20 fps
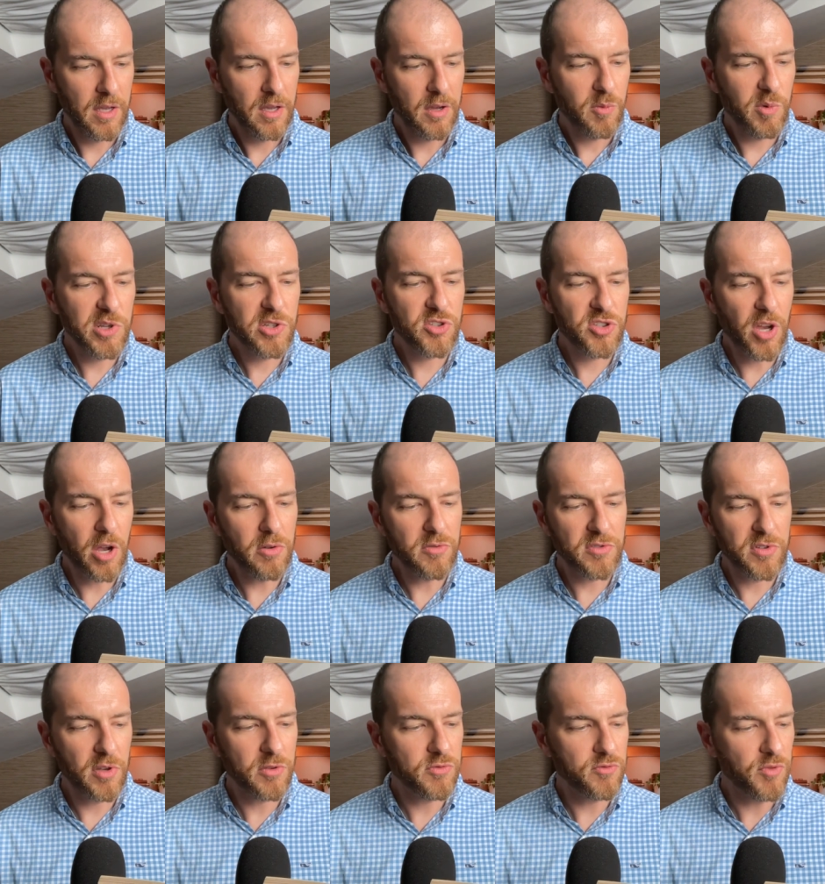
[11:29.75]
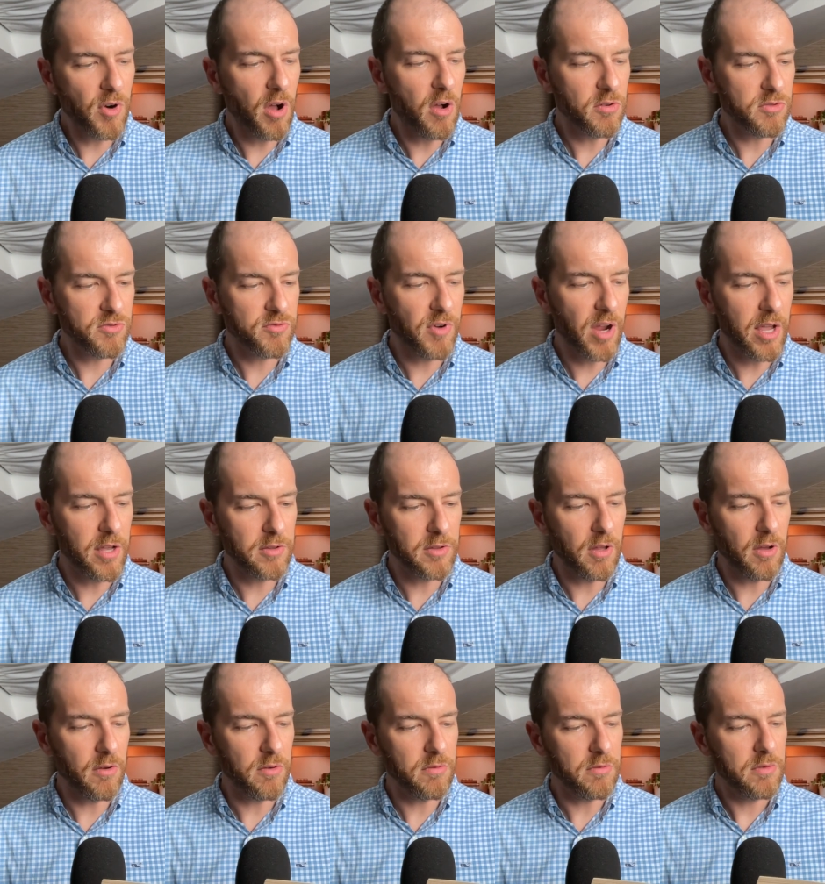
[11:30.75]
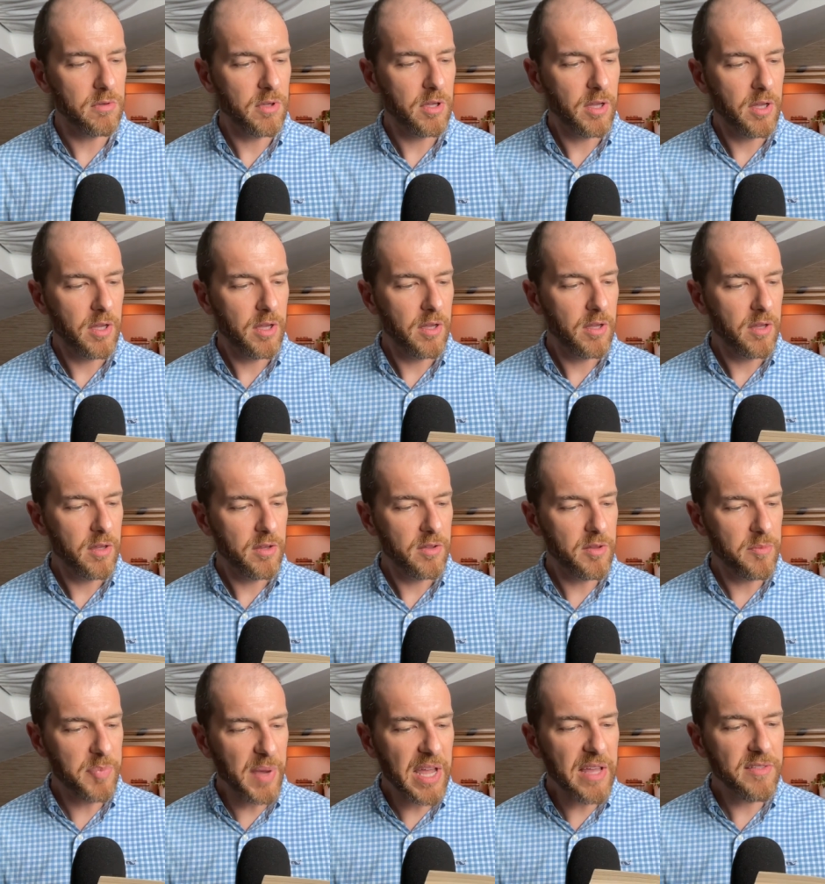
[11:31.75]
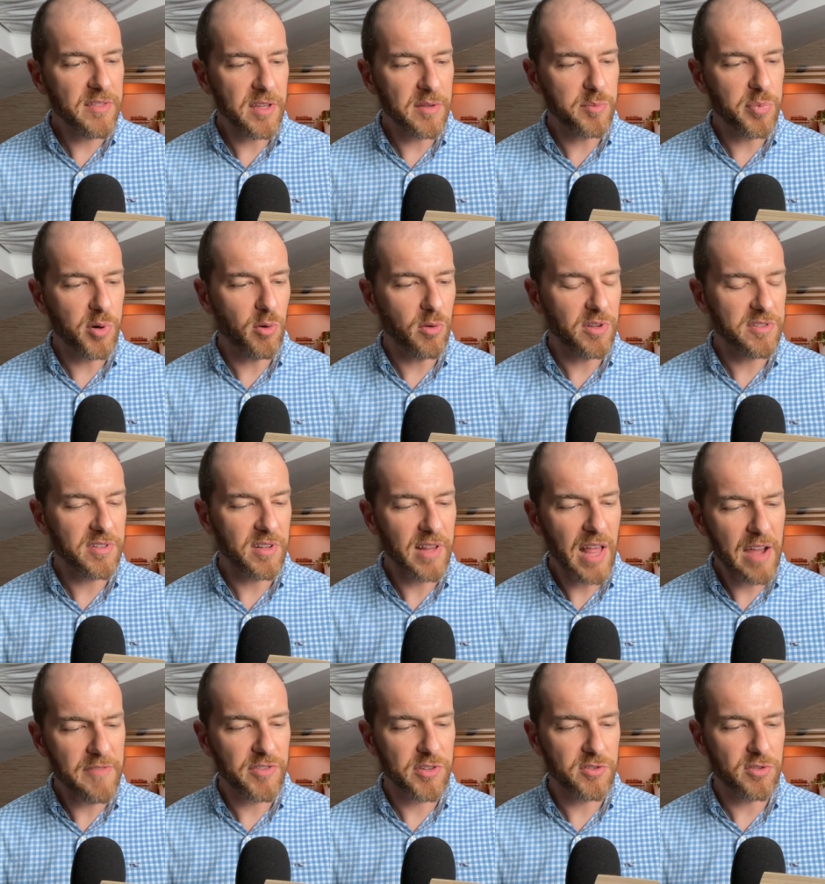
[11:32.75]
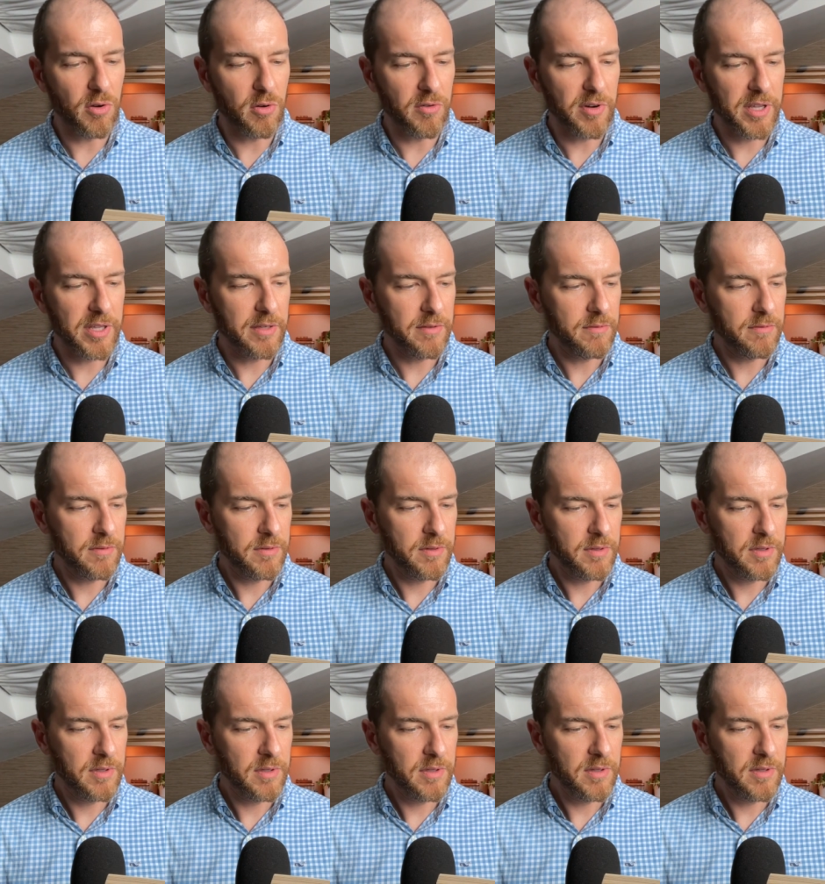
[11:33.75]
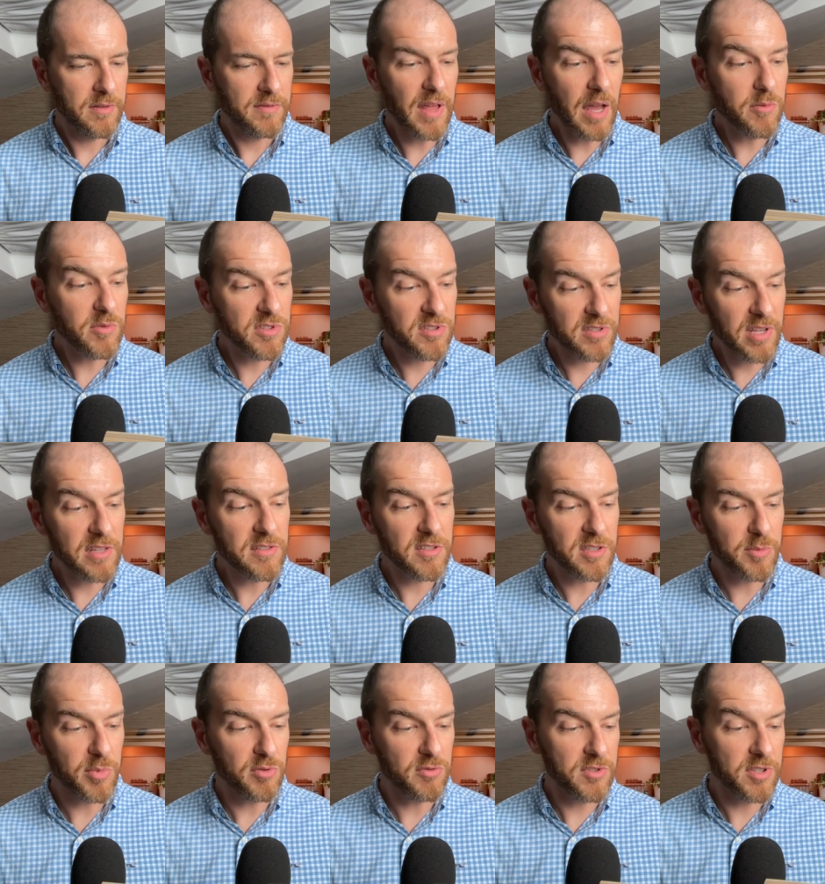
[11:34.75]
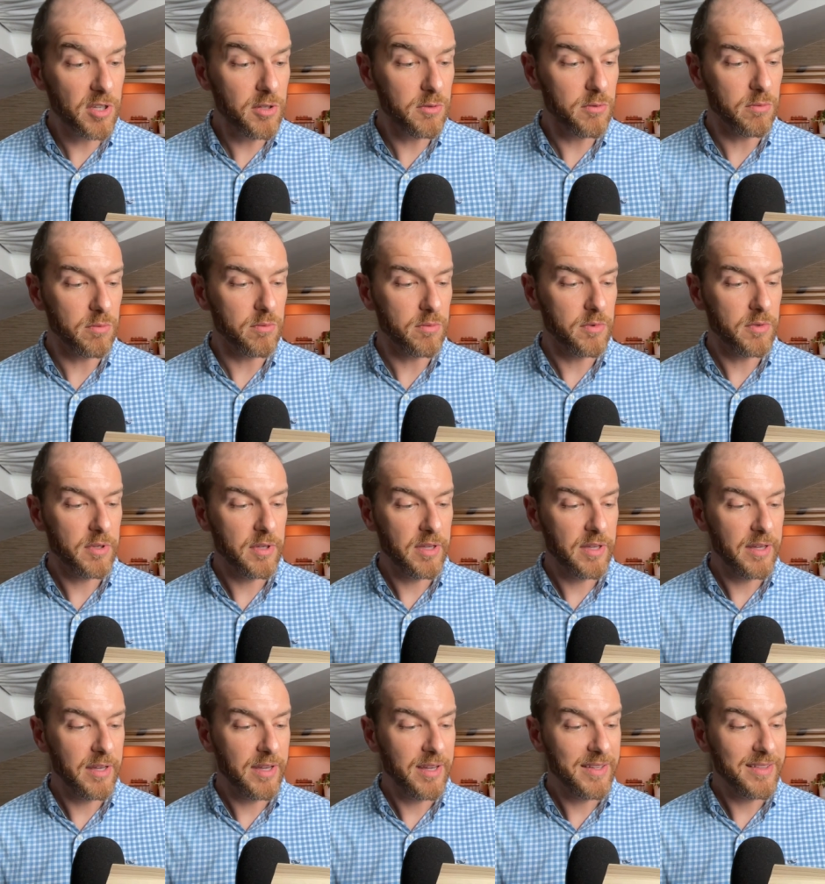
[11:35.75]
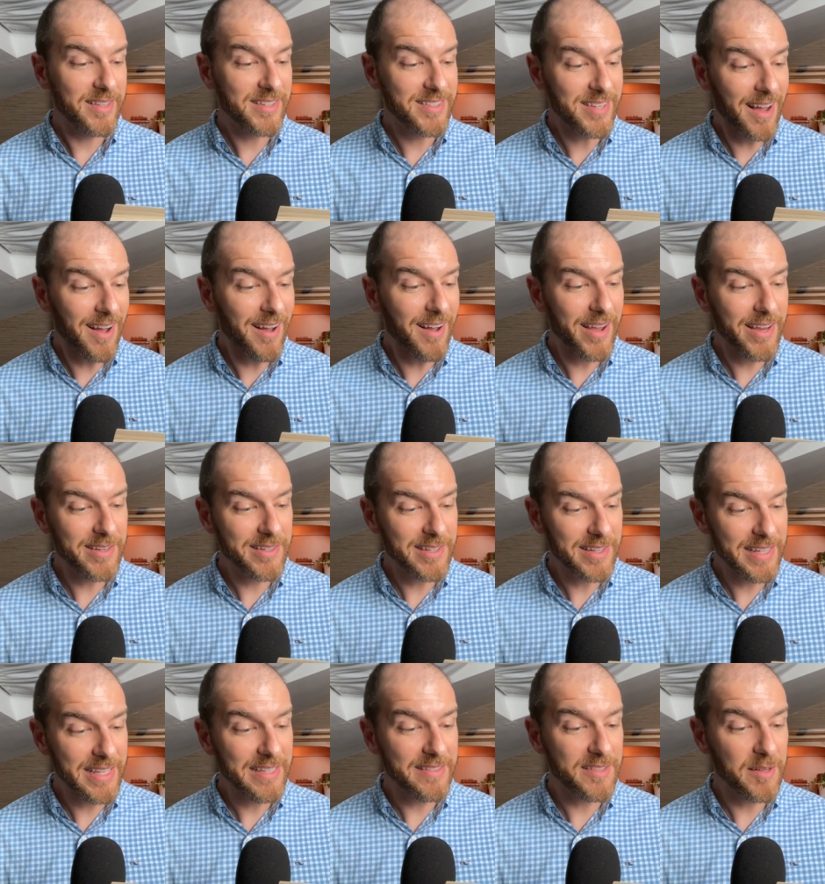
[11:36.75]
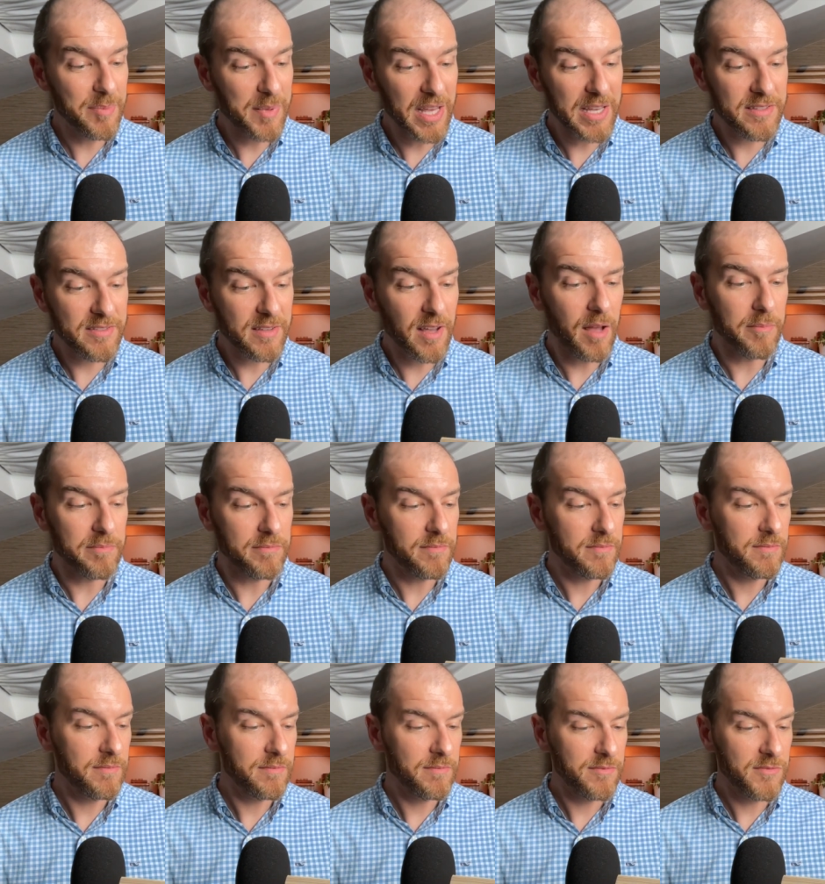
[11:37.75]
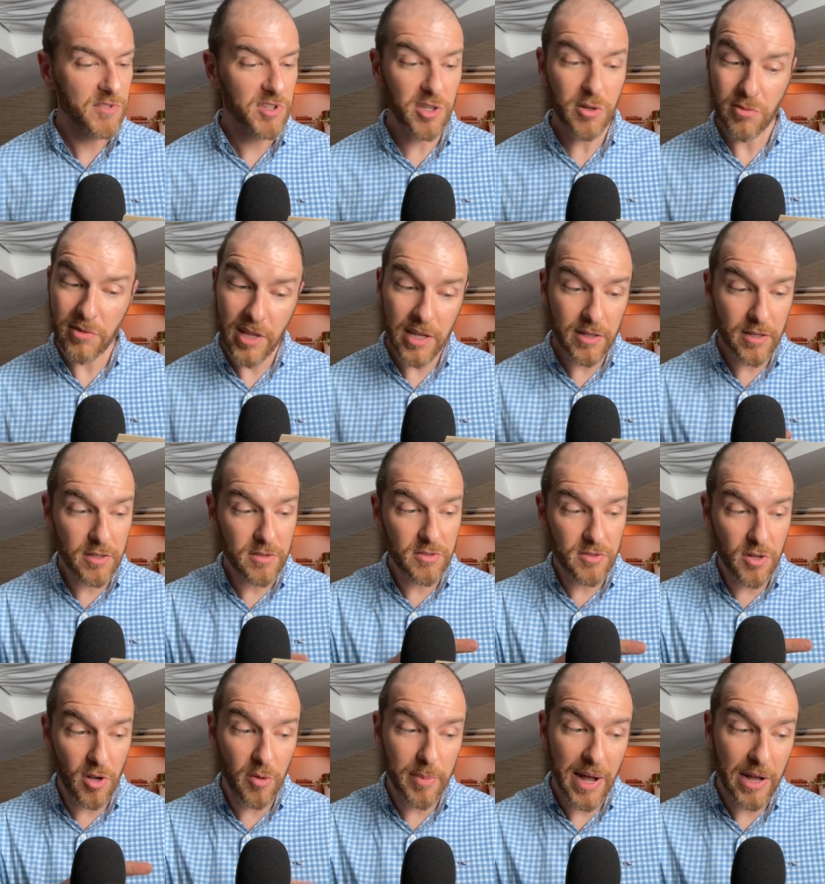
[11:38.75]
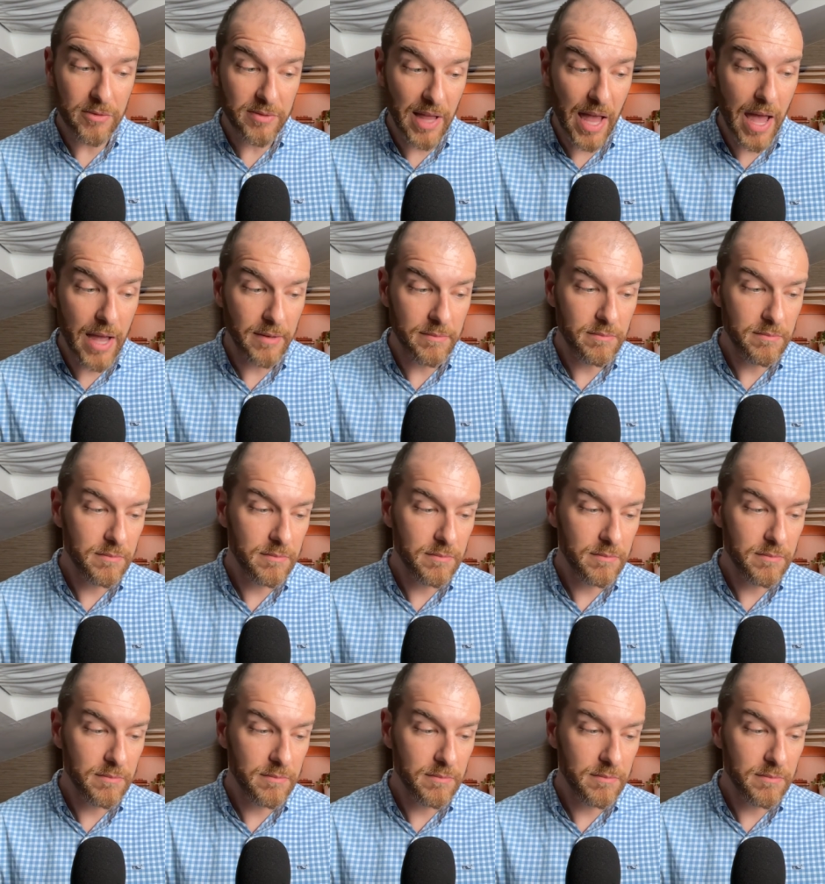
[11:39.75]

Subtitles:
We chose those rocks right along the bathing pool as a lavatory. That was sensible too. The tide cleans the place up. You little uns know about that.